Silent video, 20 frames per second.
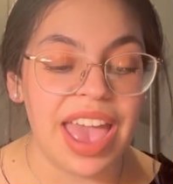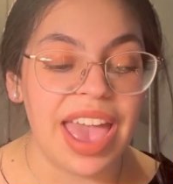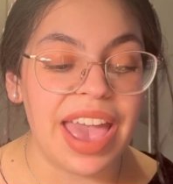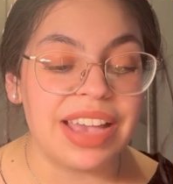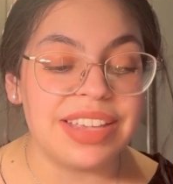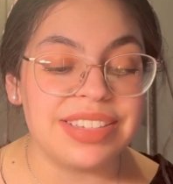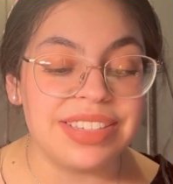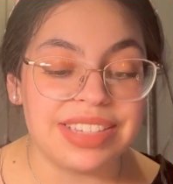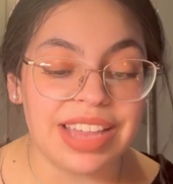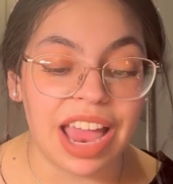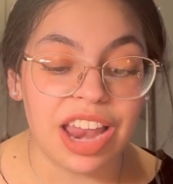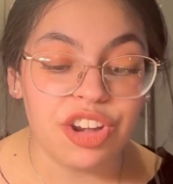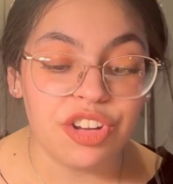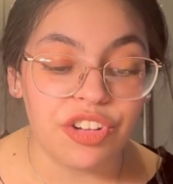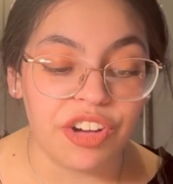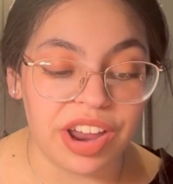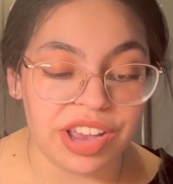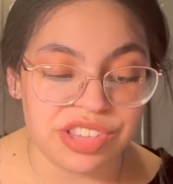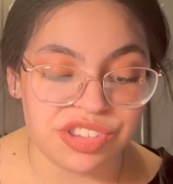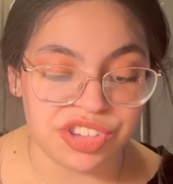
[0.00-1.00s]
Extend
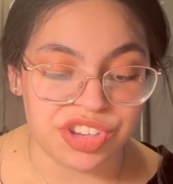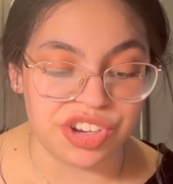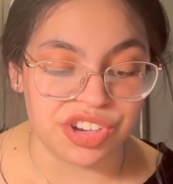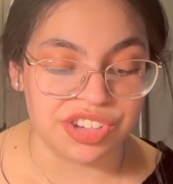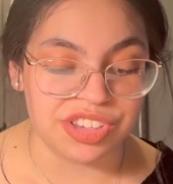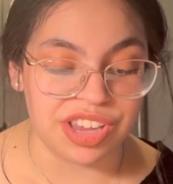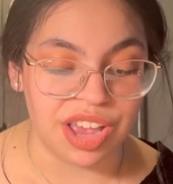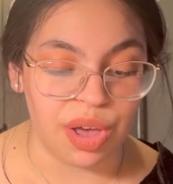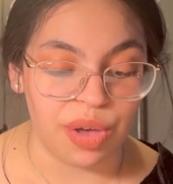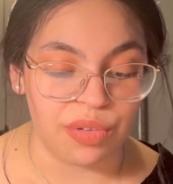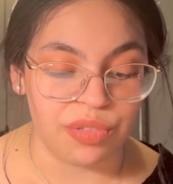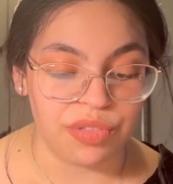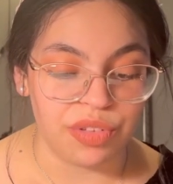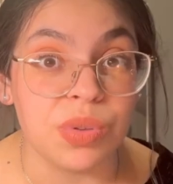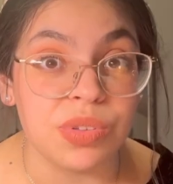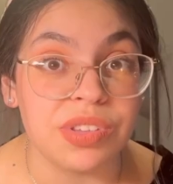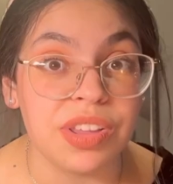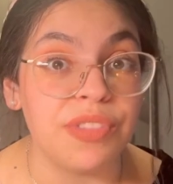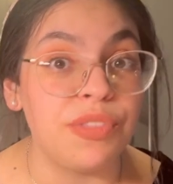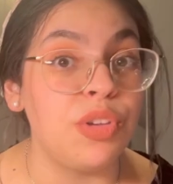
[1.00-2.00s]
grace to yourself.
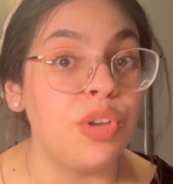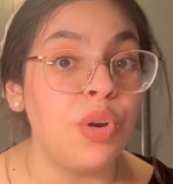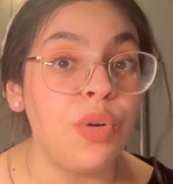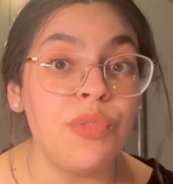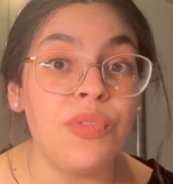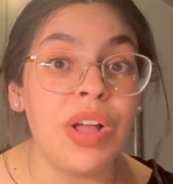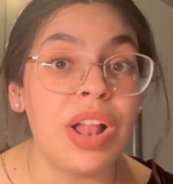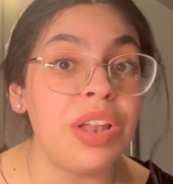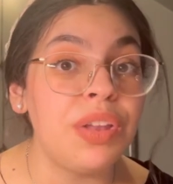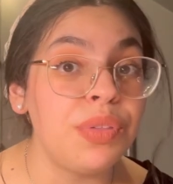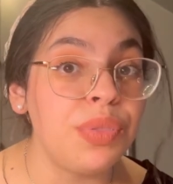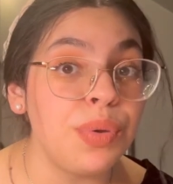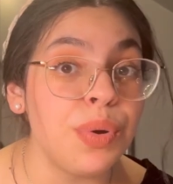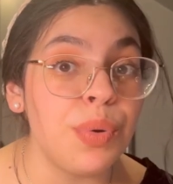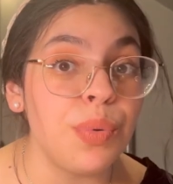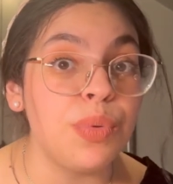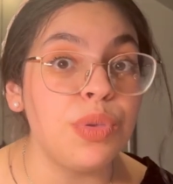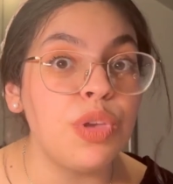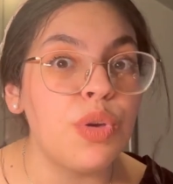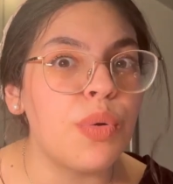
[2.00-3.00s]
If you don't follow
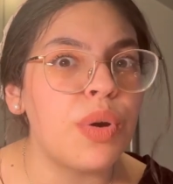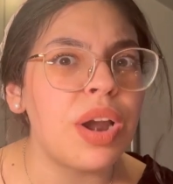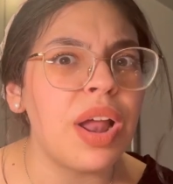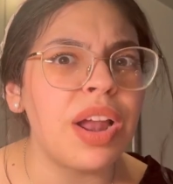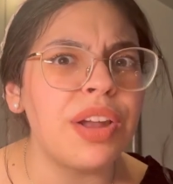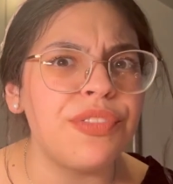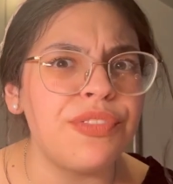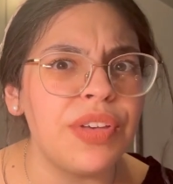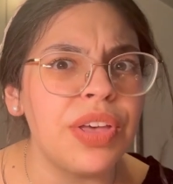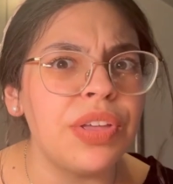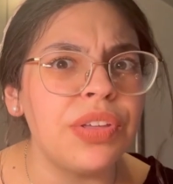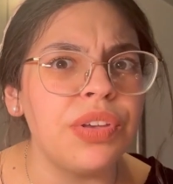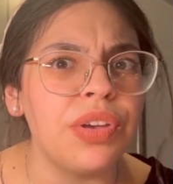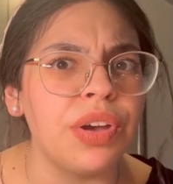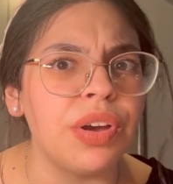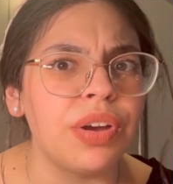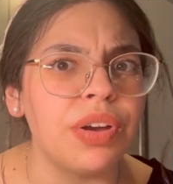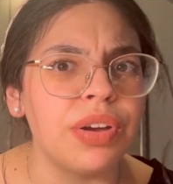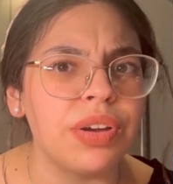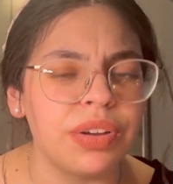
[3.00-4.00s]
through, you are not a
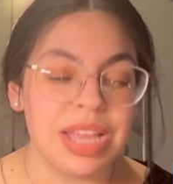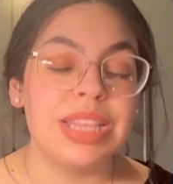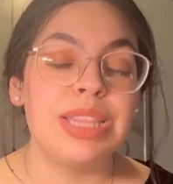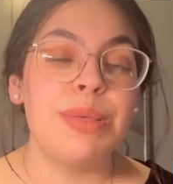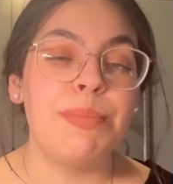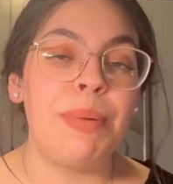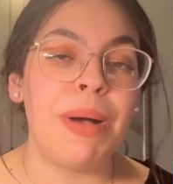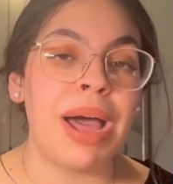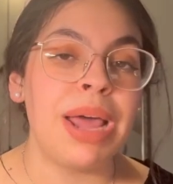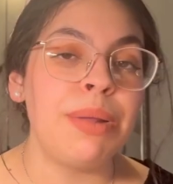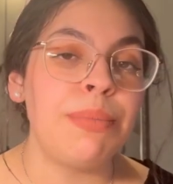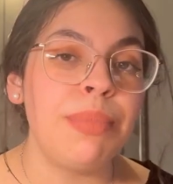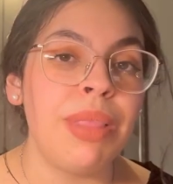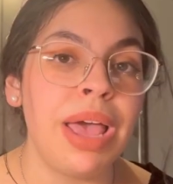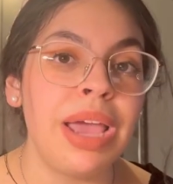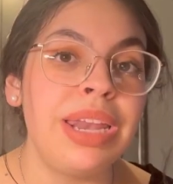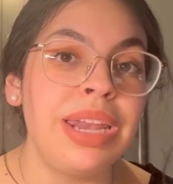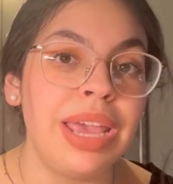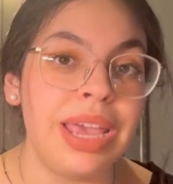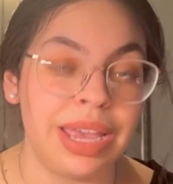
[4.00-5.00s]
failure. The bottom
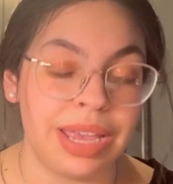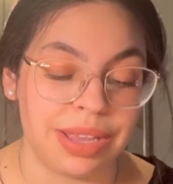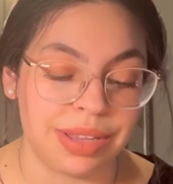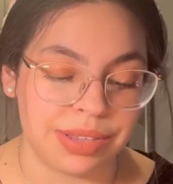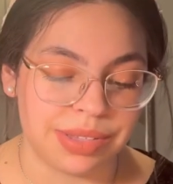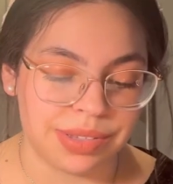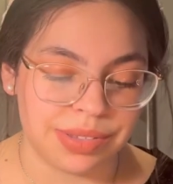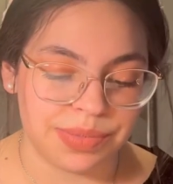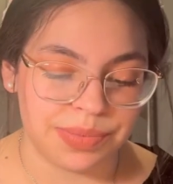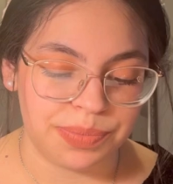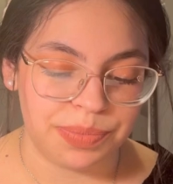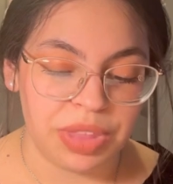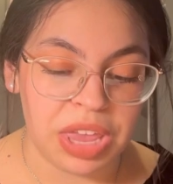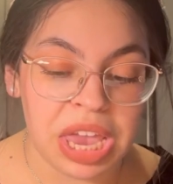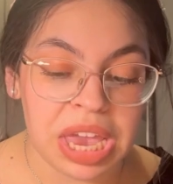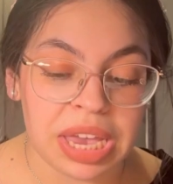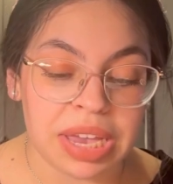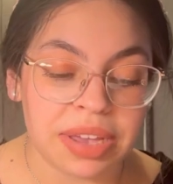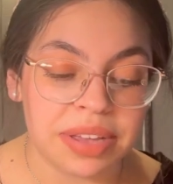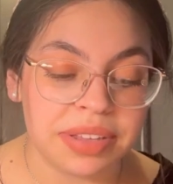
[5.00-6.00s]
line is
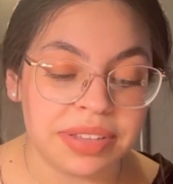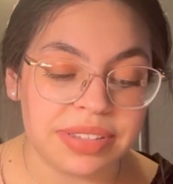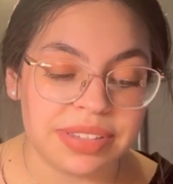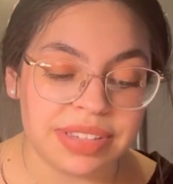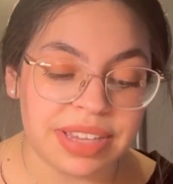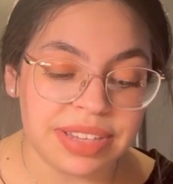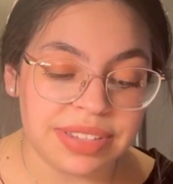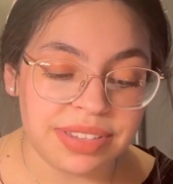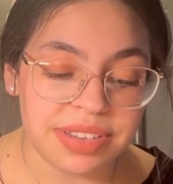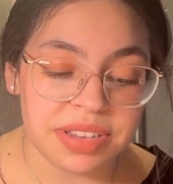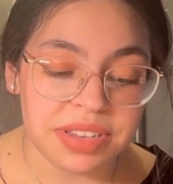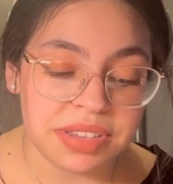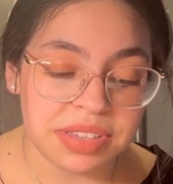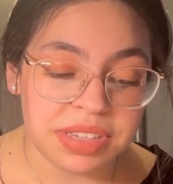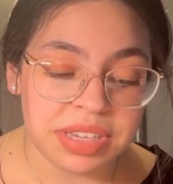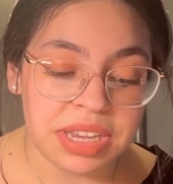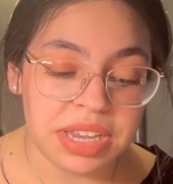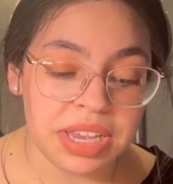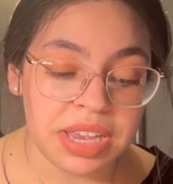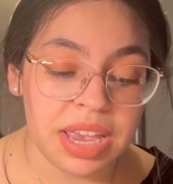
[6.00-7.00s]

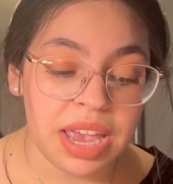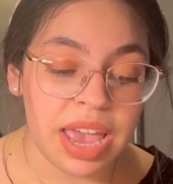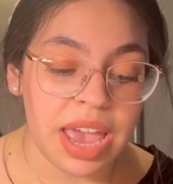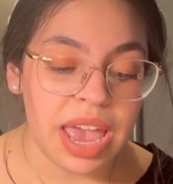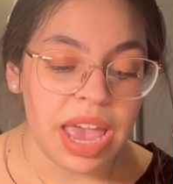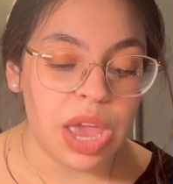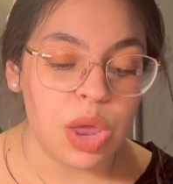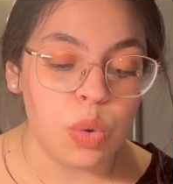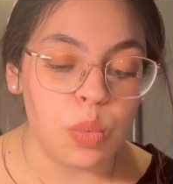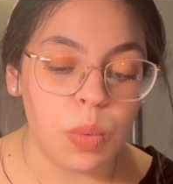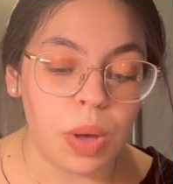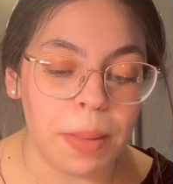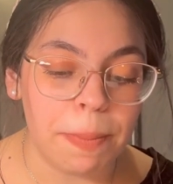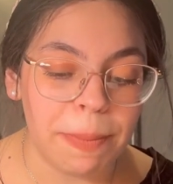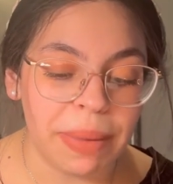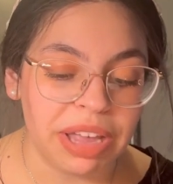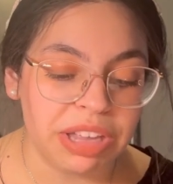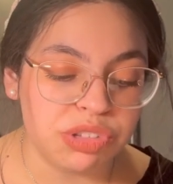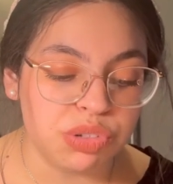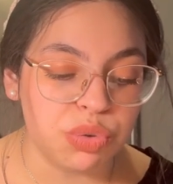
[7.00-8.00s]
consistency in what
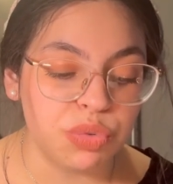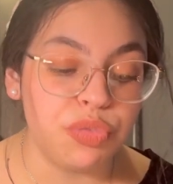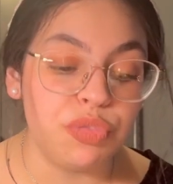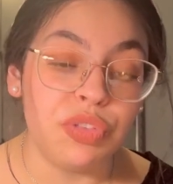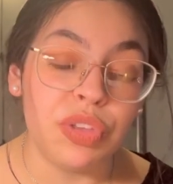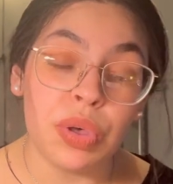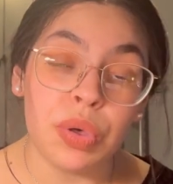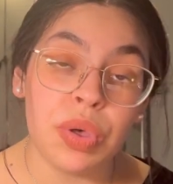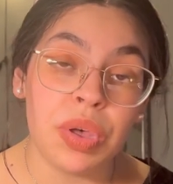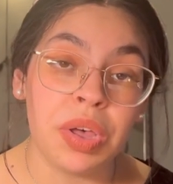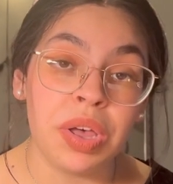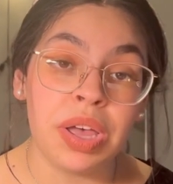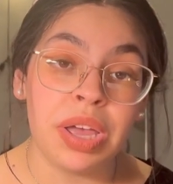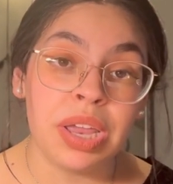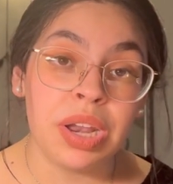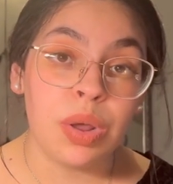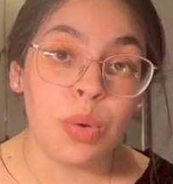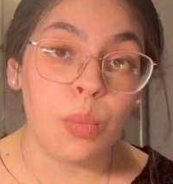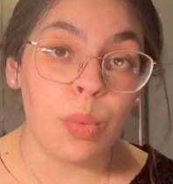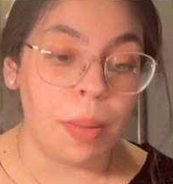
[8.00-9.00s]
makes you feel
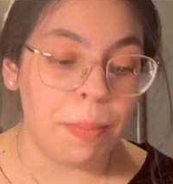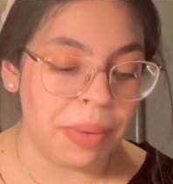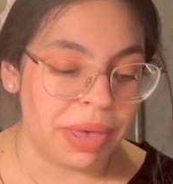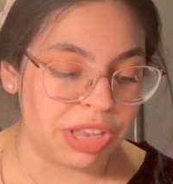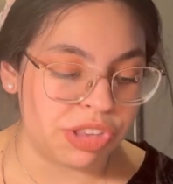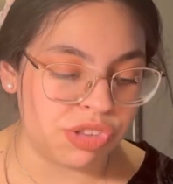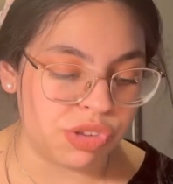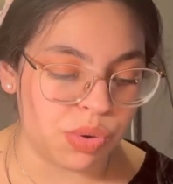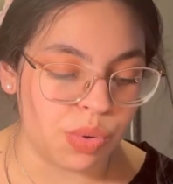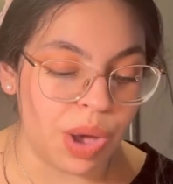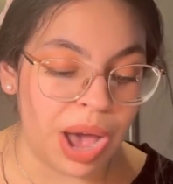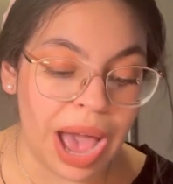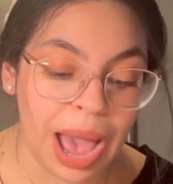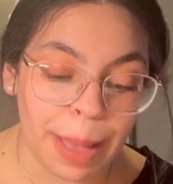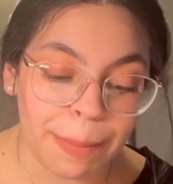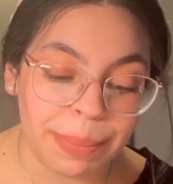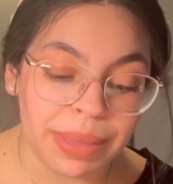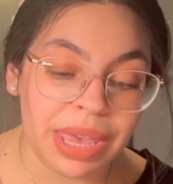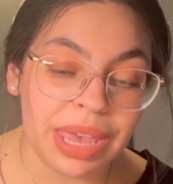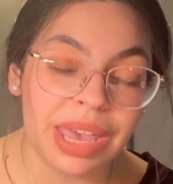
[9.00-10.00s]
good, what makes you
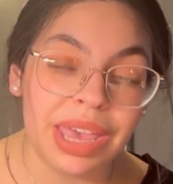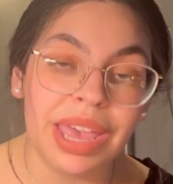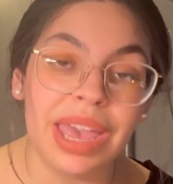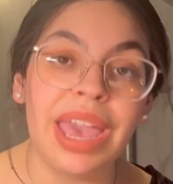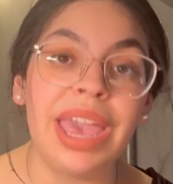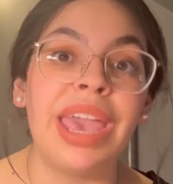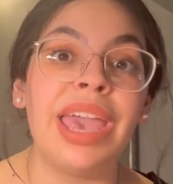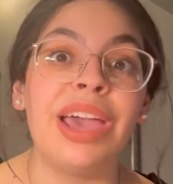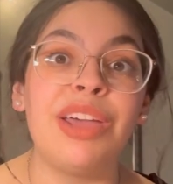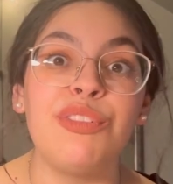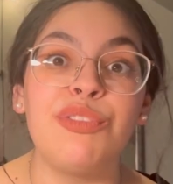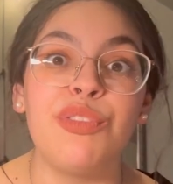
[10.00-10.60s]
happy and